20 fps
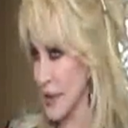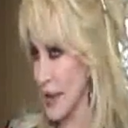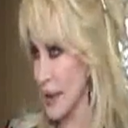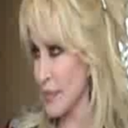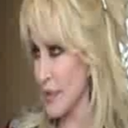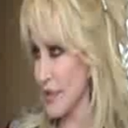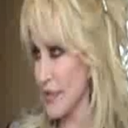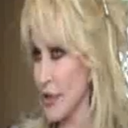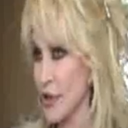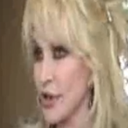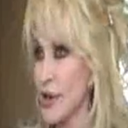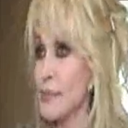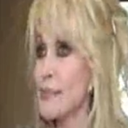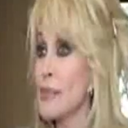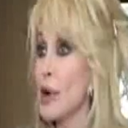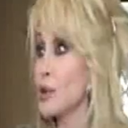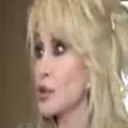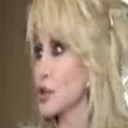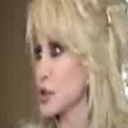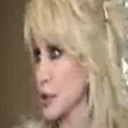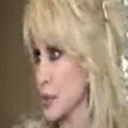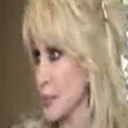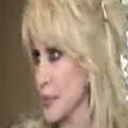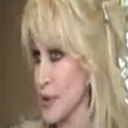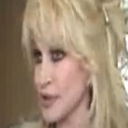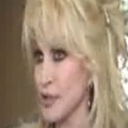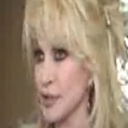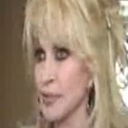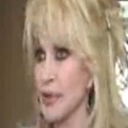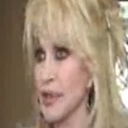I'm a very emotional
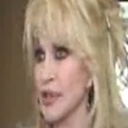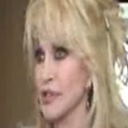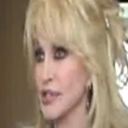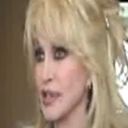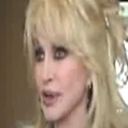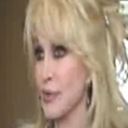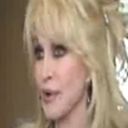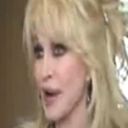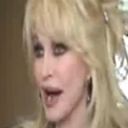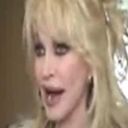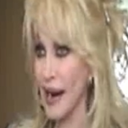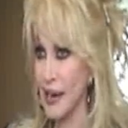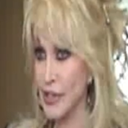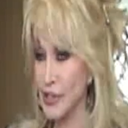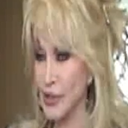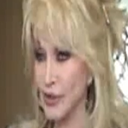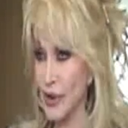person because I write,